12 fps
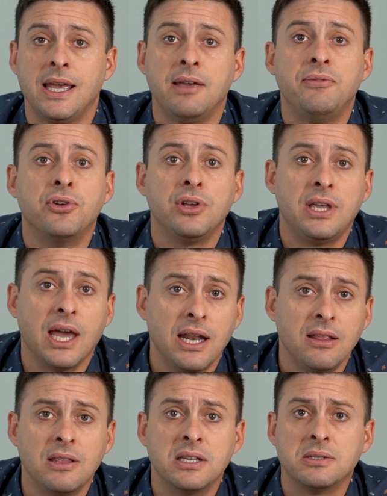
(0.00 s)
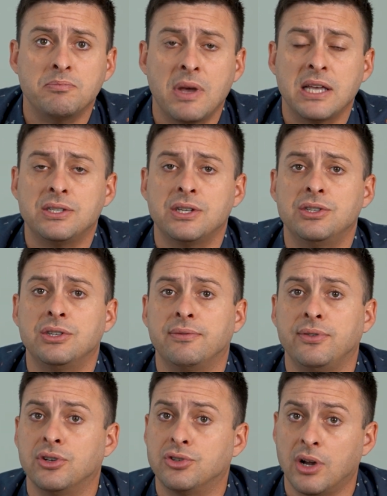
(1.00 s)
If you're getting this message,
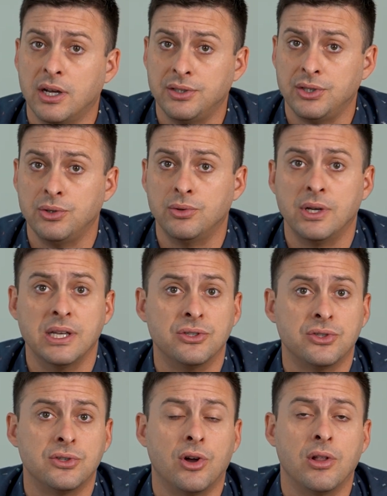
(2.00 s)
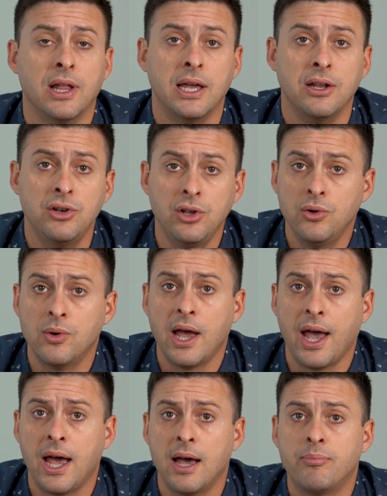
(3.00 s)
if you're trying to install a new
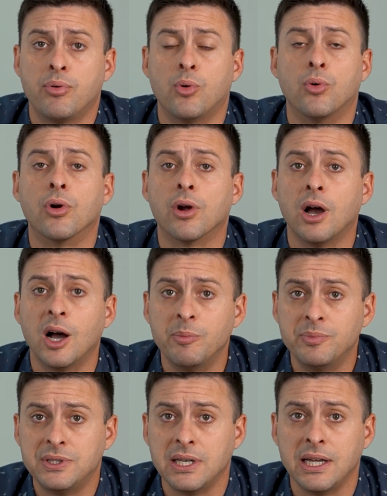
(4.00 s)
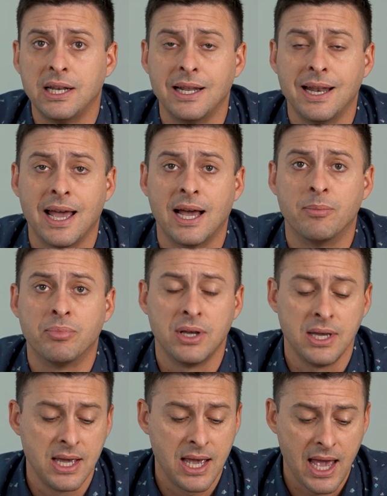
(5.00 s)
app or update an app,
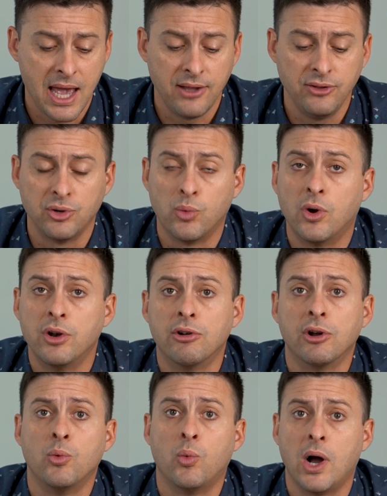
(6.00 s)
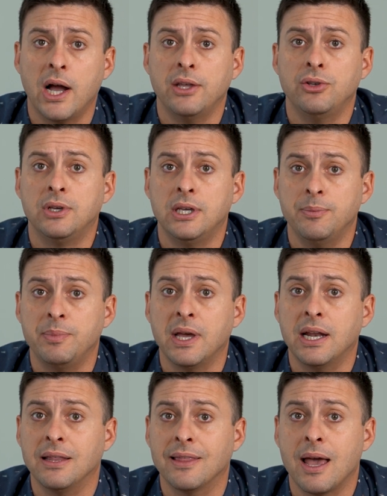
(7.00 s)
and you're wondering why you keep
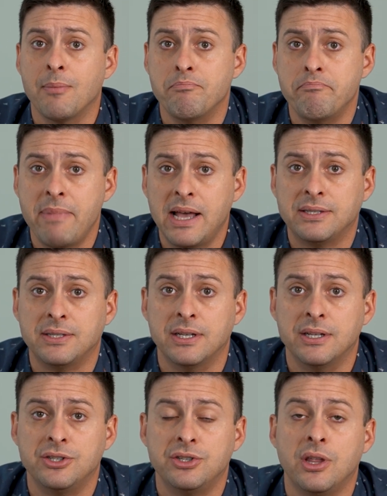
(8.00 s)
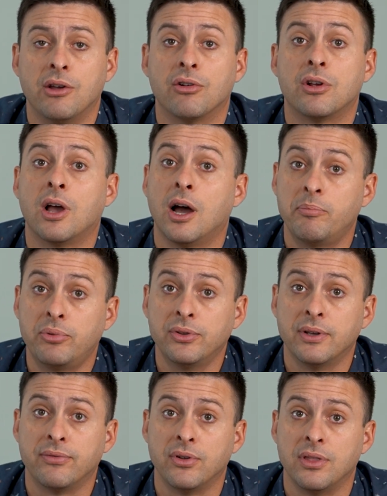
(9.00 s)
getting that message, there are a couple
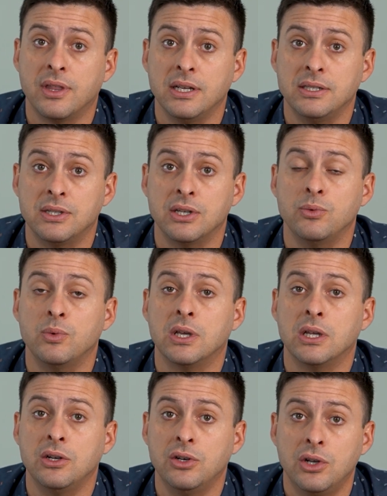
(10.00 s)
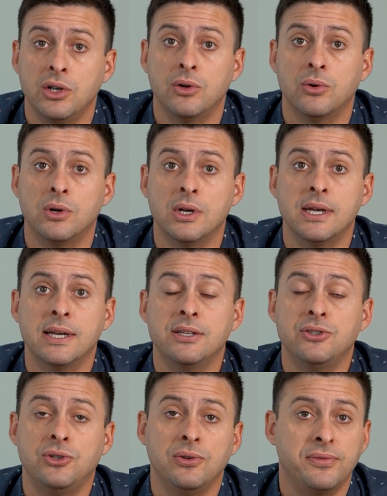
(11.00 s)
different things that you can do
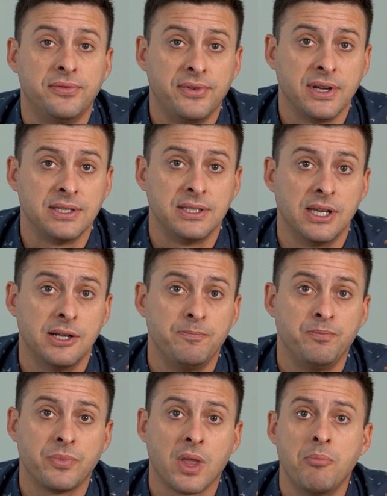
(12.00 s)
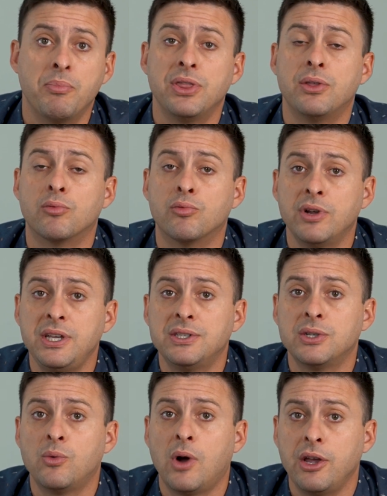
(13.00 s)
to fix it. But the
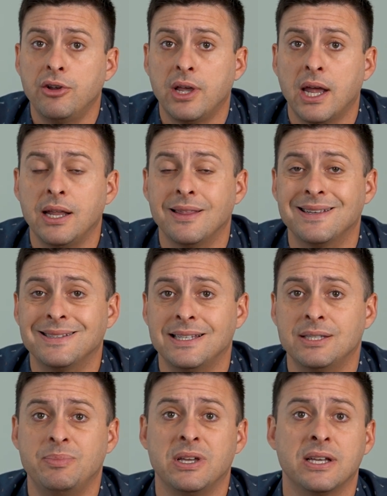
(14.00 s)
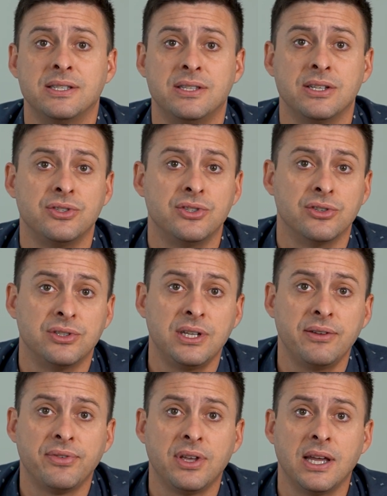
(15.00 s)
reason why you're getting this is because the
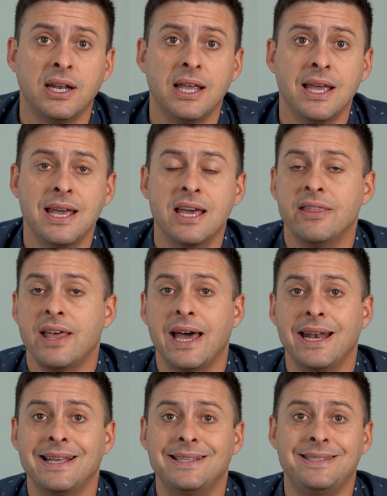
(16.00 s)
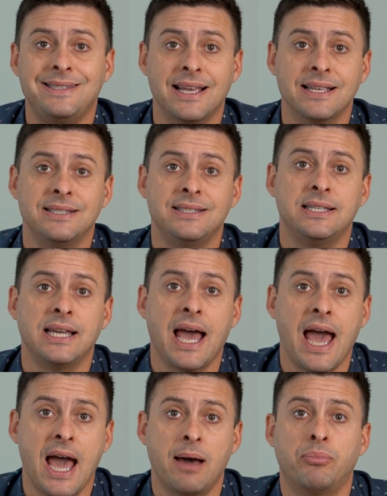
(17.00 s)
certificate that it sends to
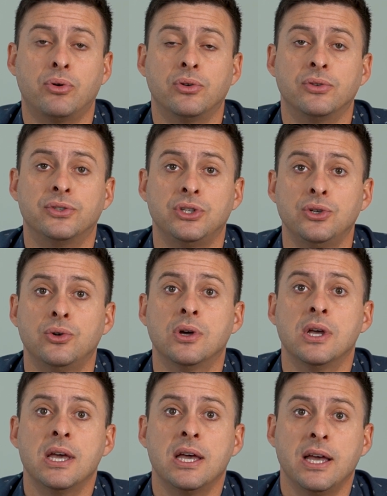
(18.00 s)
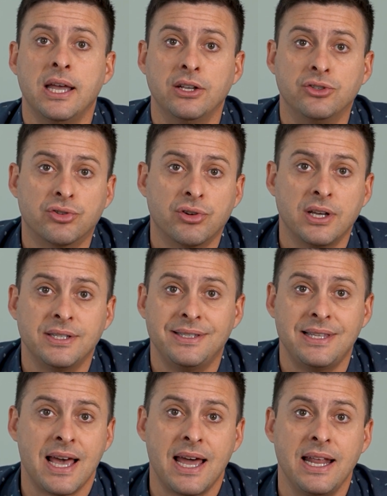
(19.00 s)
Apple to entrust
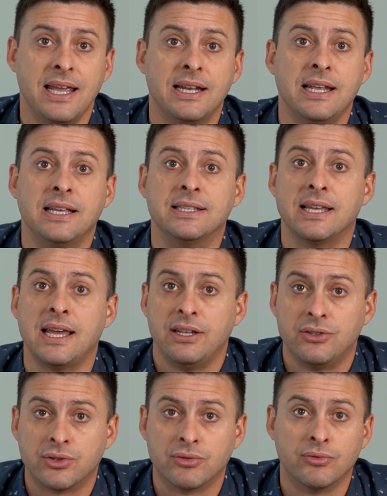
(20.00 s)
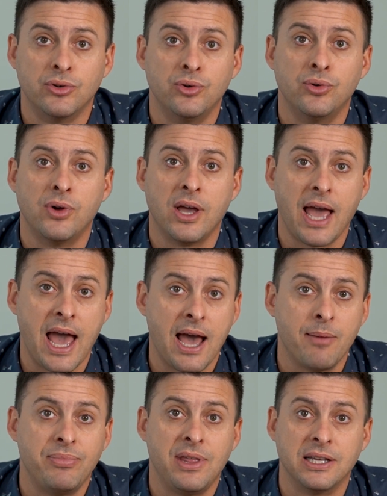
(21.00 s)
that it is a true
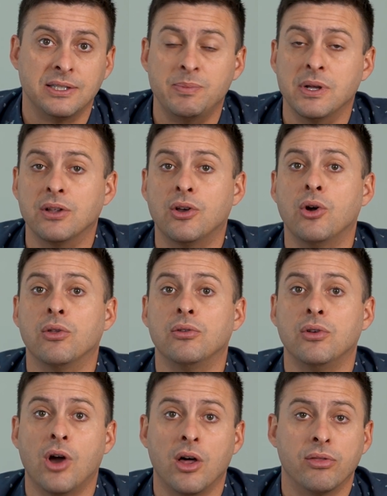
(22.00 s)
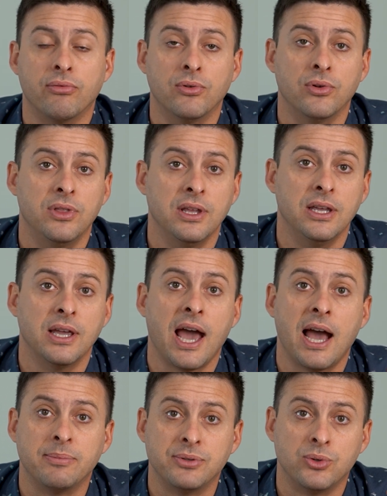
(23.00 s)
app that's been go- gone through the
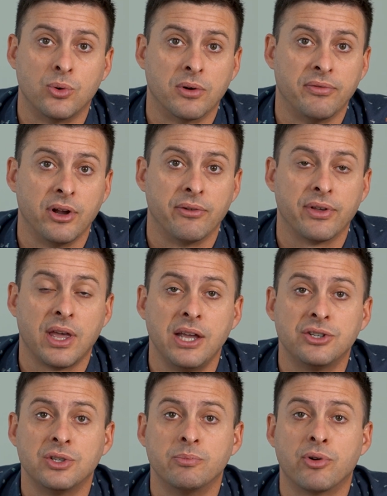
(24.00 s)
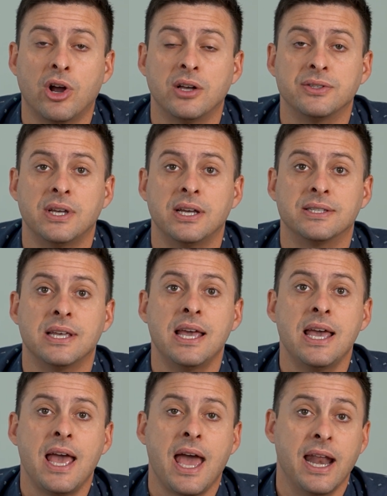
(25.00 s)
App Store verification process
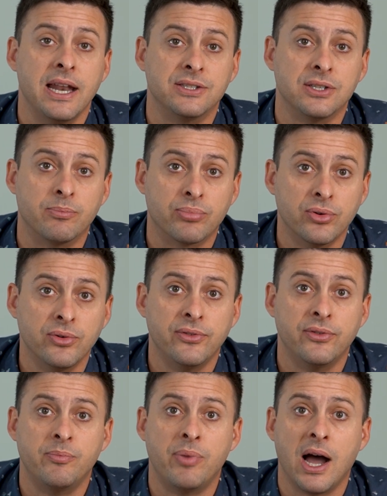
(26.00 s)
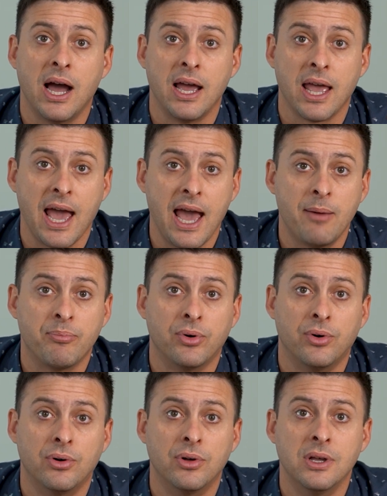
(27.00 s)
and it's approved by
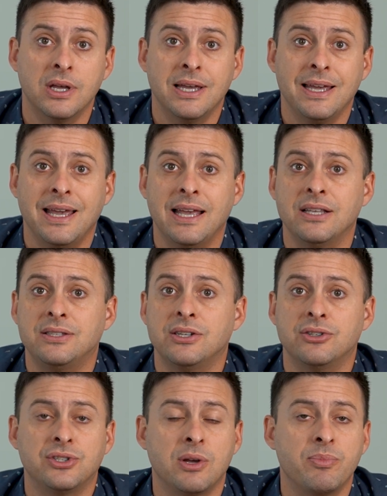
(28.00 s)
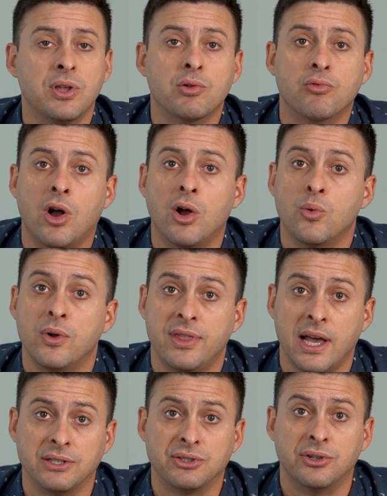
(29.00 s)
Apple is there something wrong with
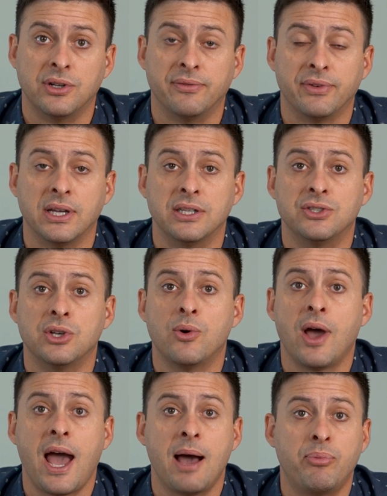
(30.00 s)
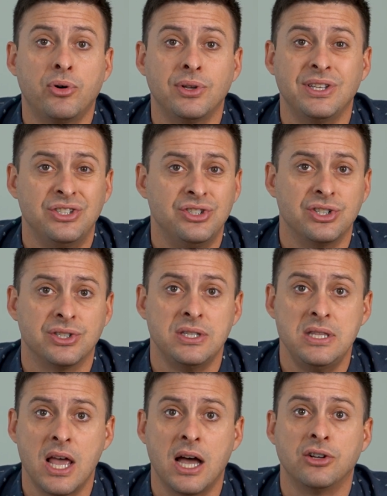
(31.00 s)
that certificate? So Apple is just
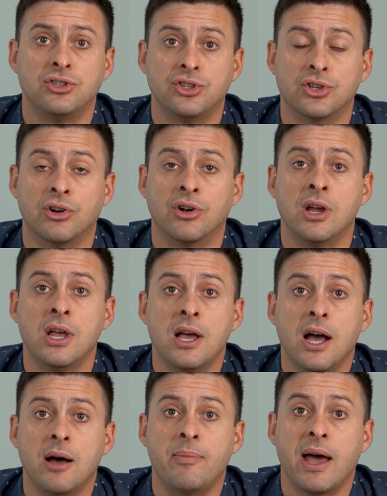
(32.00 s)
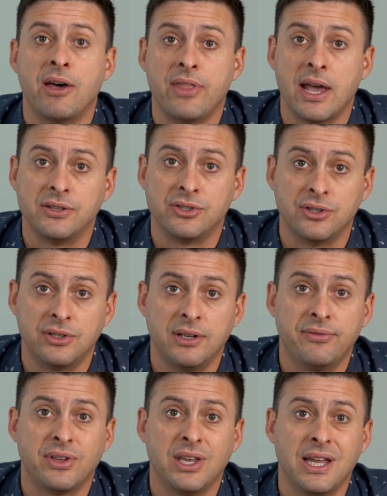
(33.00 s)
not sure about that
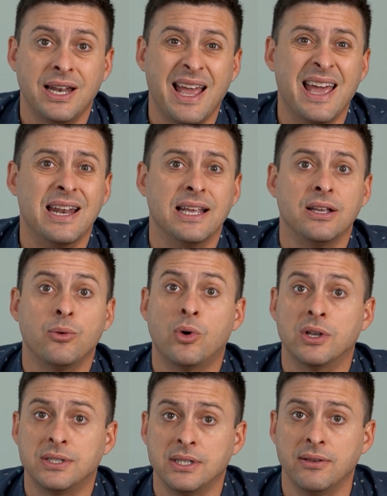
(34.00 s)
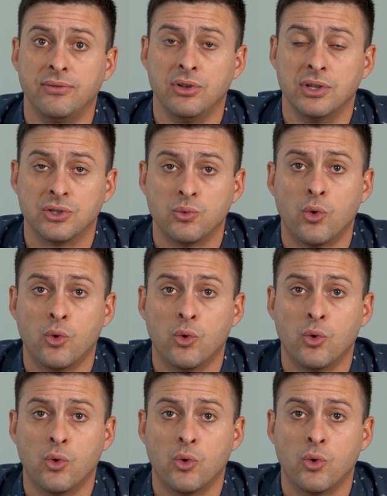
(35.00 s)
certificate and it wants to give you this